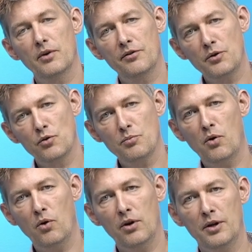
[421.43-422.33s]
few
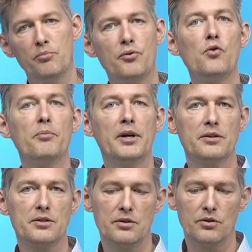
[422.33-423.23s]
small
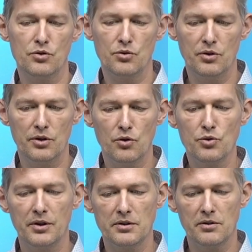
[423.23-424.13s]
improvements to the
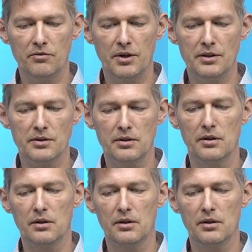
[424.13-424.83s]
user interface.